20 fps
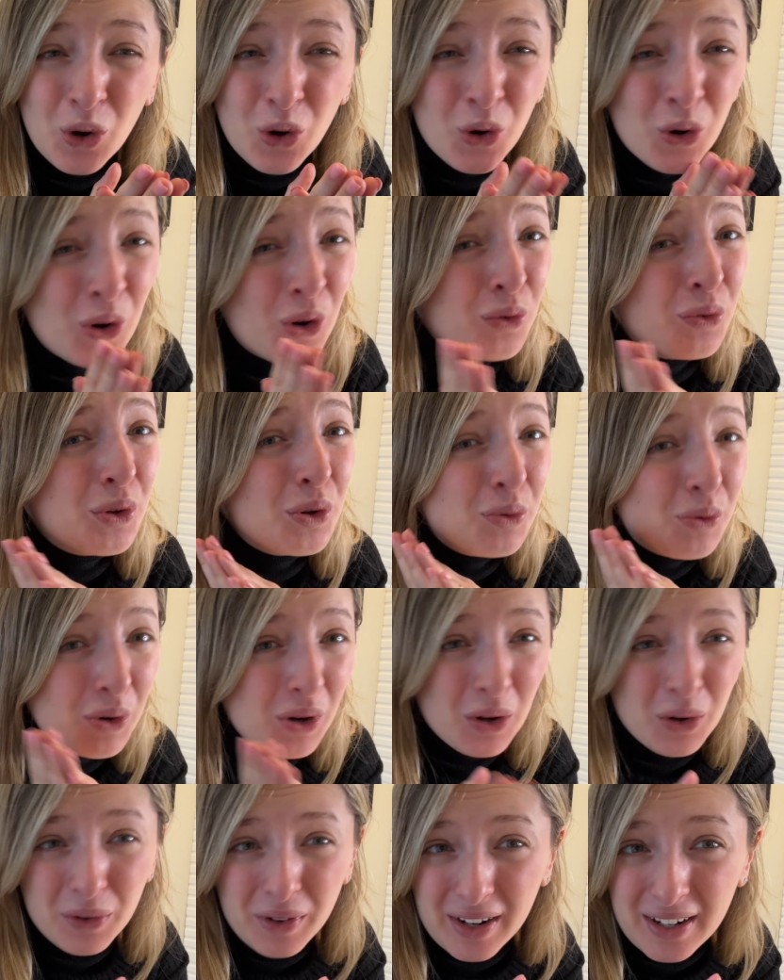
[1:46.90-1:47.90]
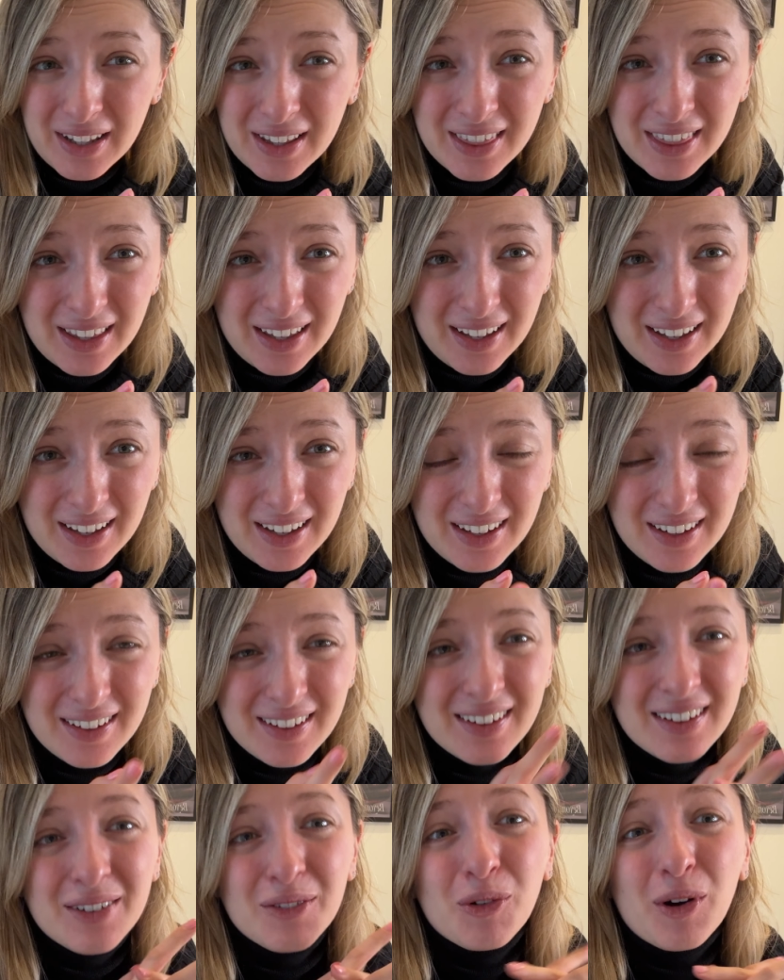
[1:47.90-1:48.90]
all of you will already think
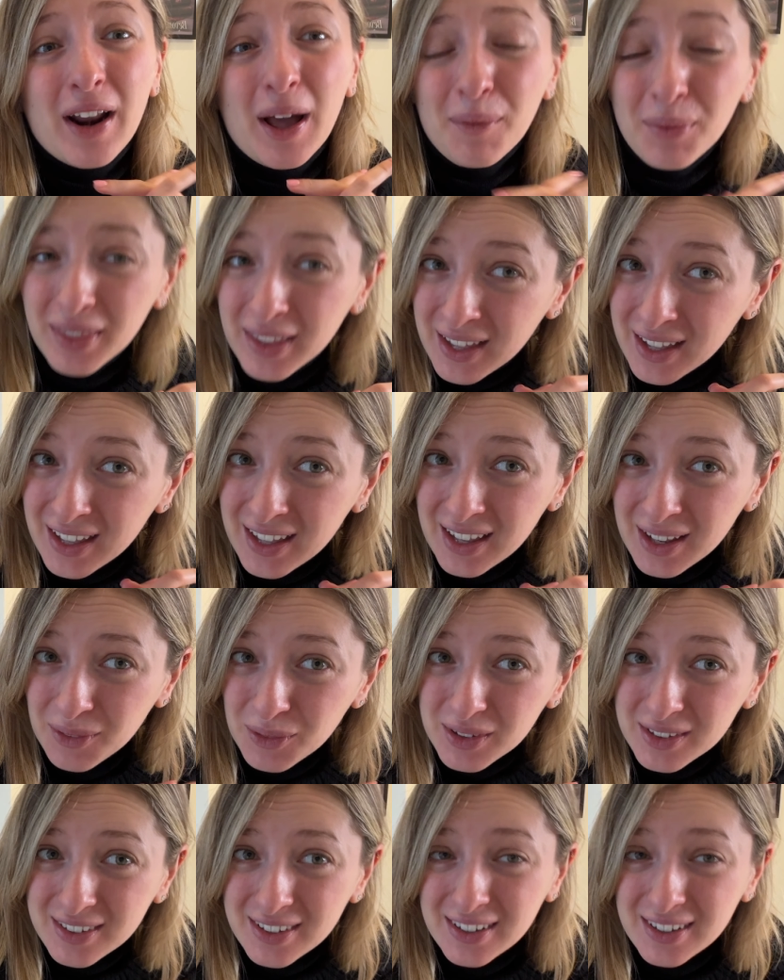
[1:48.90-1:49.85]
what I'm thinking, which